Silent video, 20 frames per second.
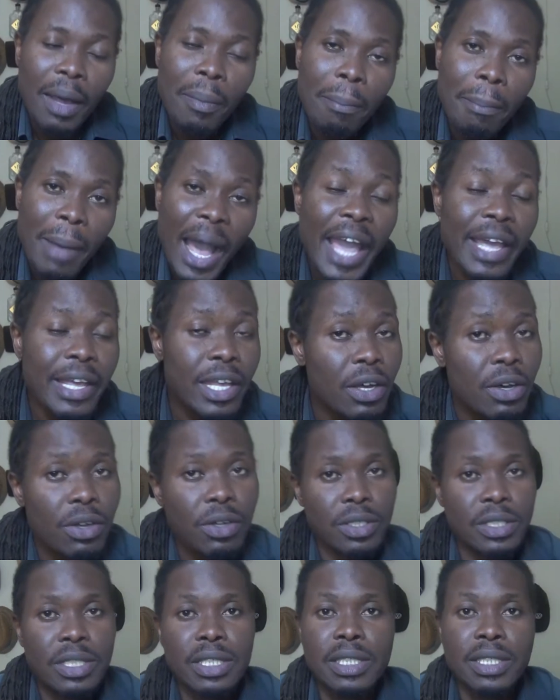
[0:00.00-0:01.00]
my
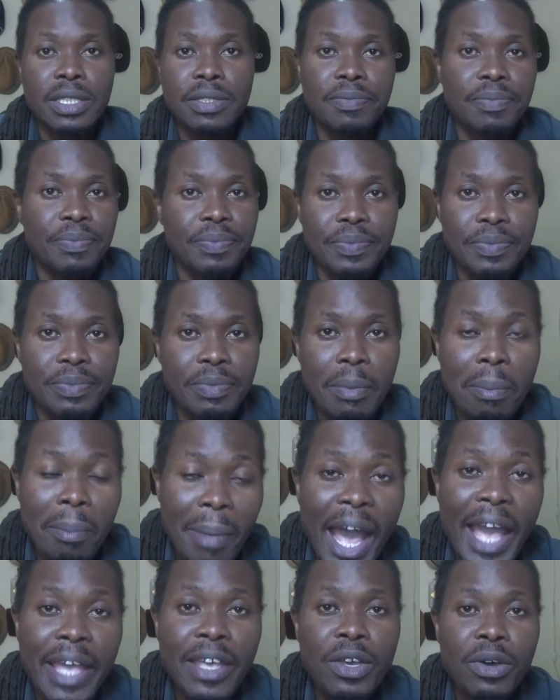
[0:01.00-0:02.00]
God,
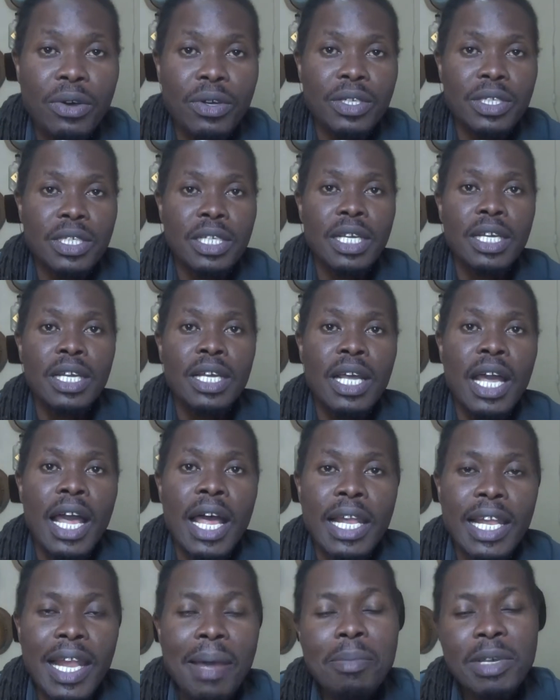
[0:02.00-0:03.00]
my God,
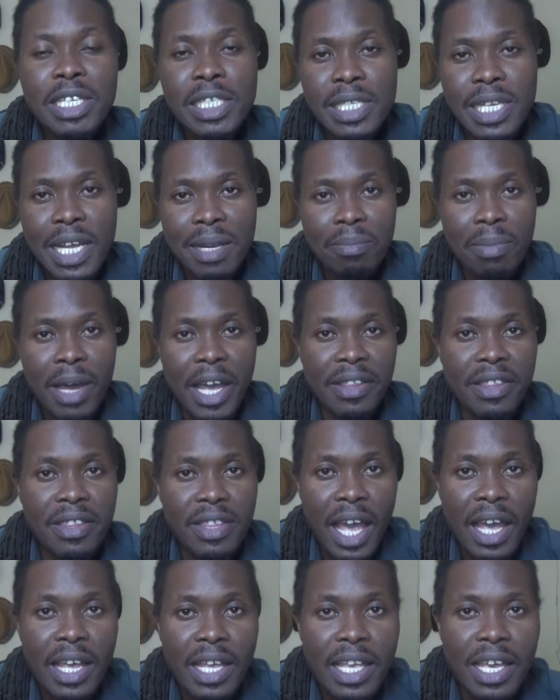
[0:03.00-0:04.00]
let me start by
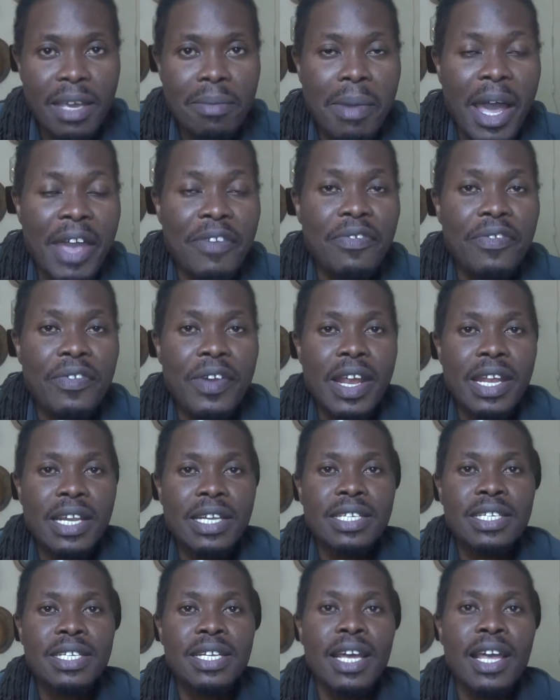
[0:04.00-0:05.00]
thanking my
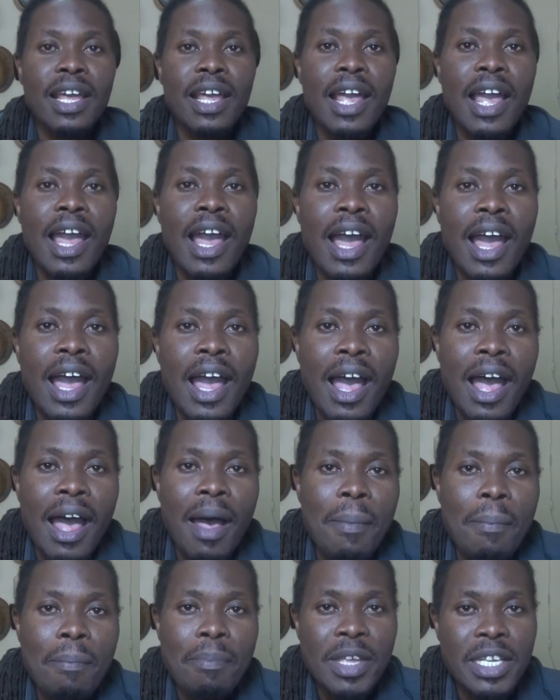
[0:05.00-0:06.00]
friend,
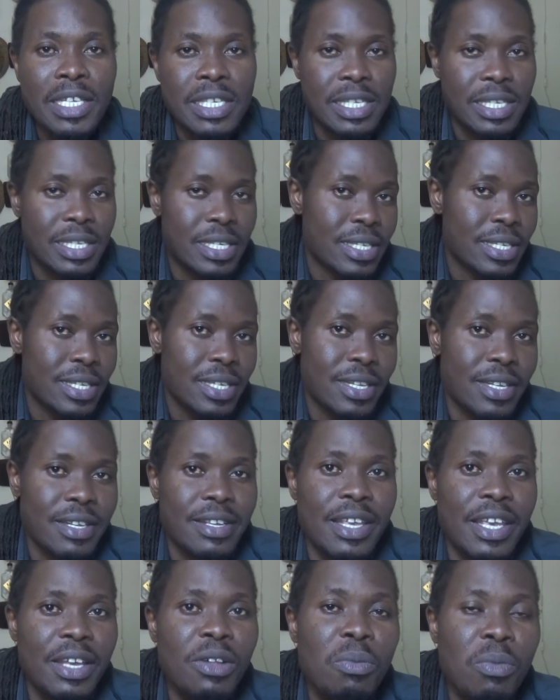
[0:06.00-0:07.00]
Miss
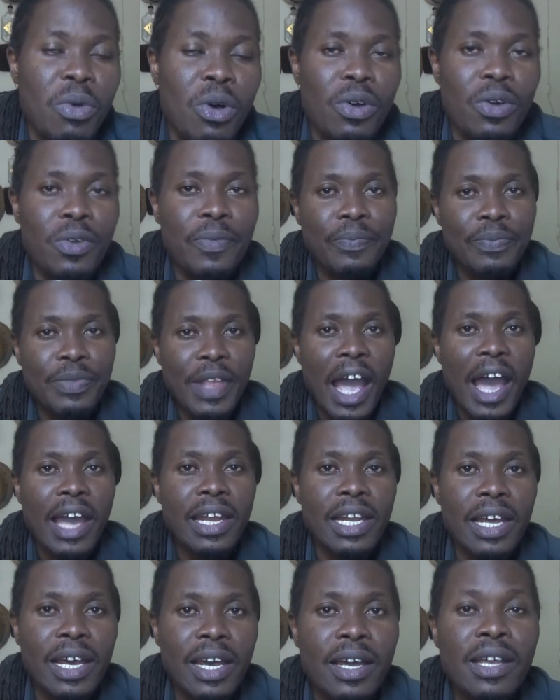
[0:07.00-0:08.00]
Gilmore,
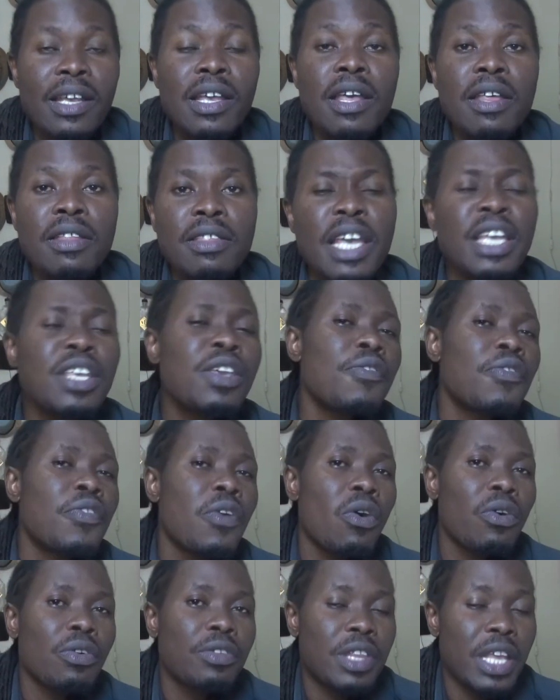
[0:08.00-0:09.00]
Ayla. Thank you
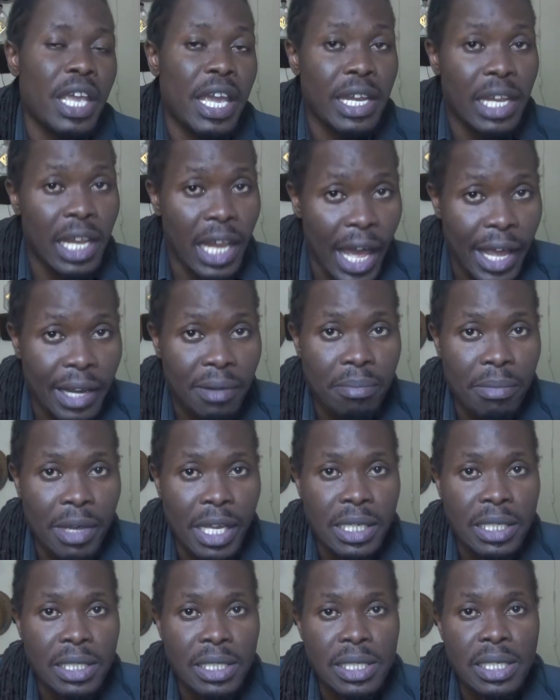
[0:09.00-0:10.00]
for the
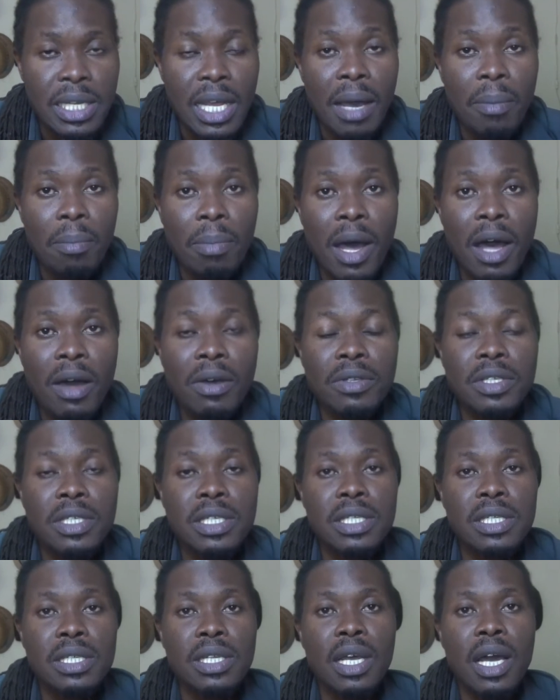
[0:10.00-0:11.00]
enlightenment
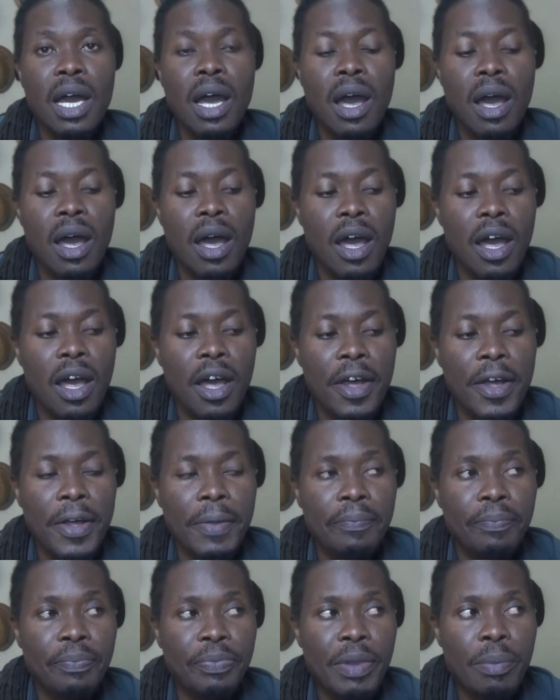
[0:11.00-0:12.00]
about uh,
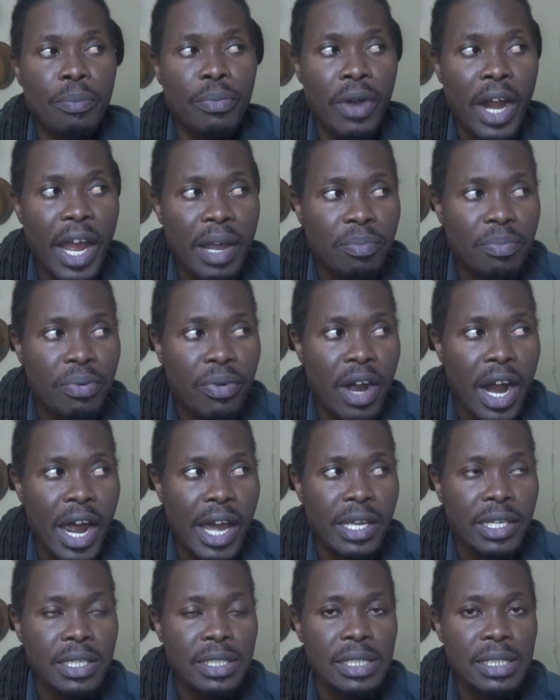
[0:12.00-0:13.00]
bride
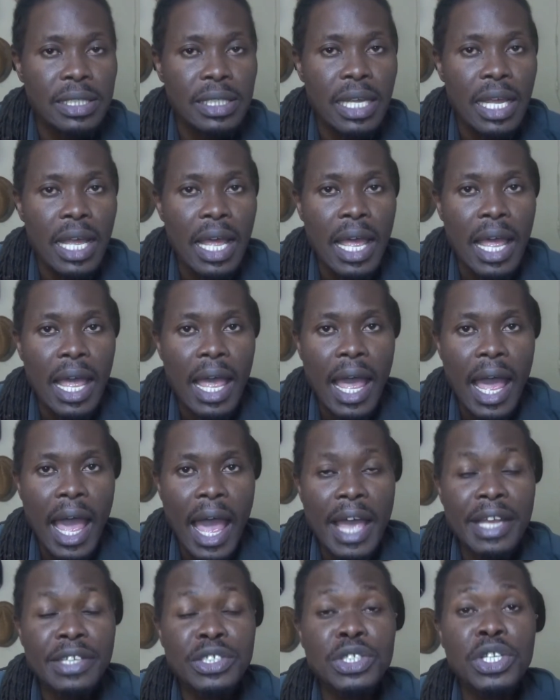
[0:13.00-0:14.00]
price
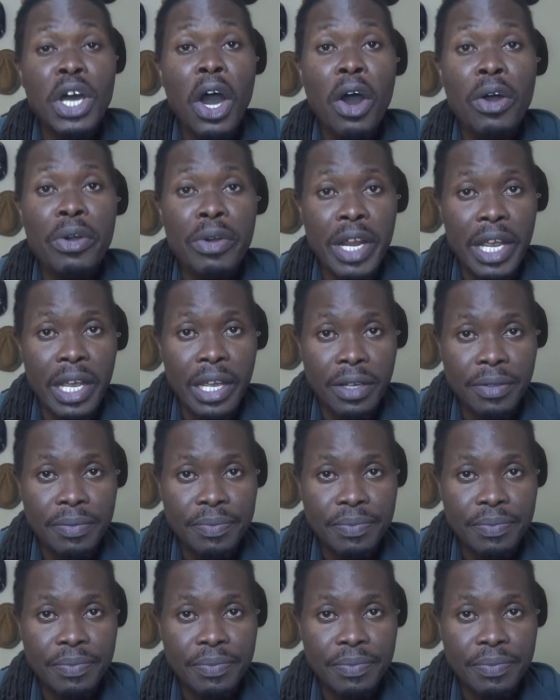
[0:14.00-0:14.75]
and dowry.